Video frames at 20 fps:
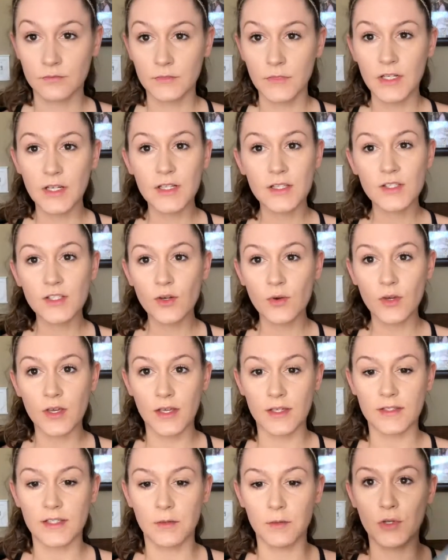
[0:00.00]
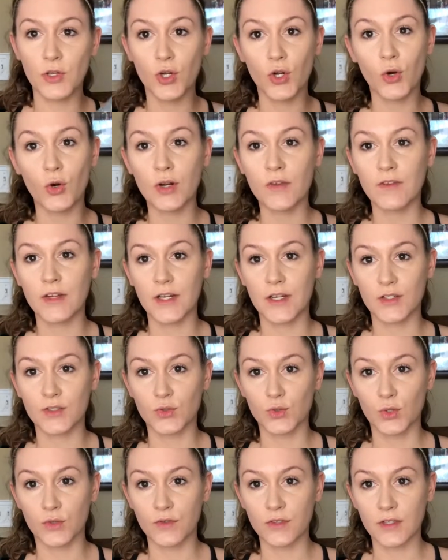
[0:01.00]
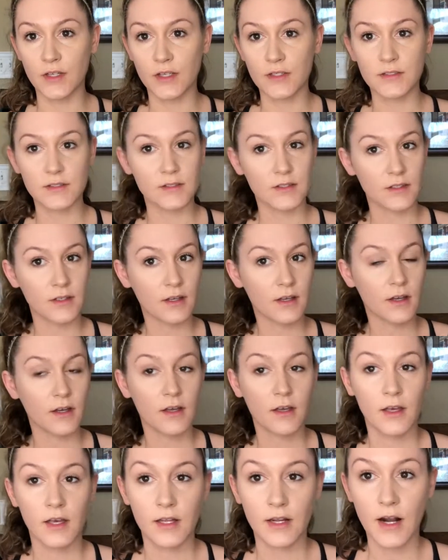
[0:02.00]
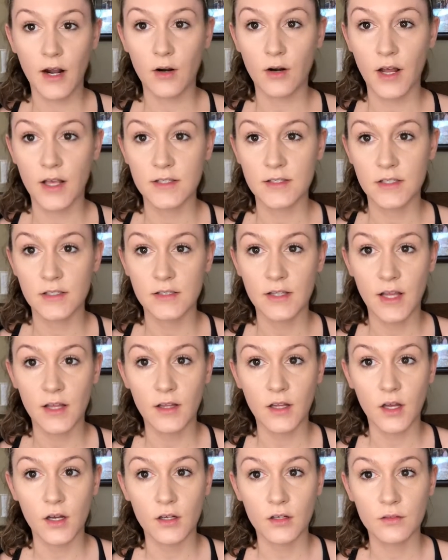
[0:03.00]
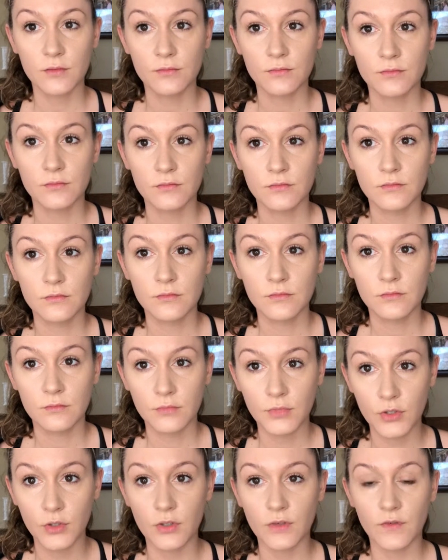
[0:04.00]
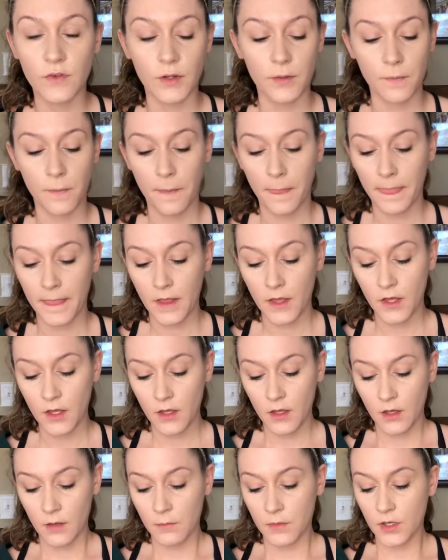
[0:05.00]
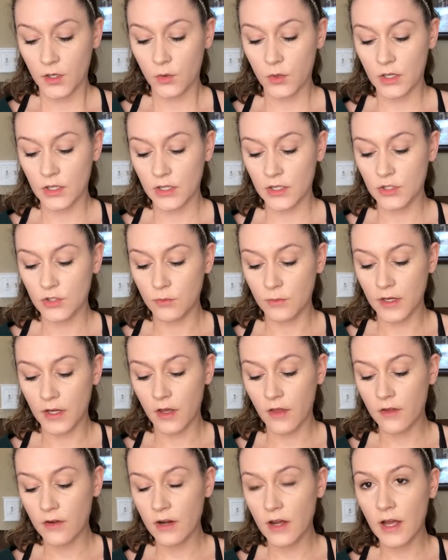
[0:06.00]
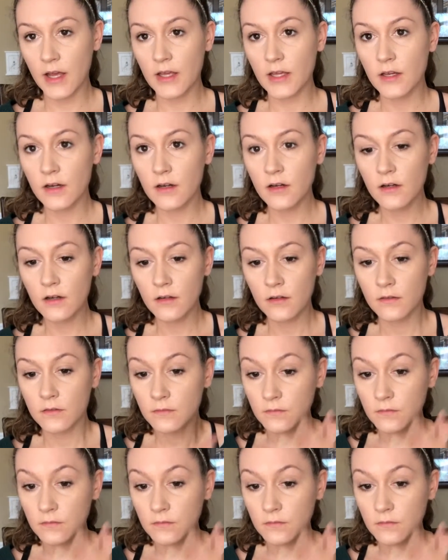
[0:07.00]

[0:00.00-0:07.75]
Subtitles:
And it's so easy. I mean, you don't even need a tool for this. And how nice does that look? Beautiful. I'm gonna quickly do my other eye here.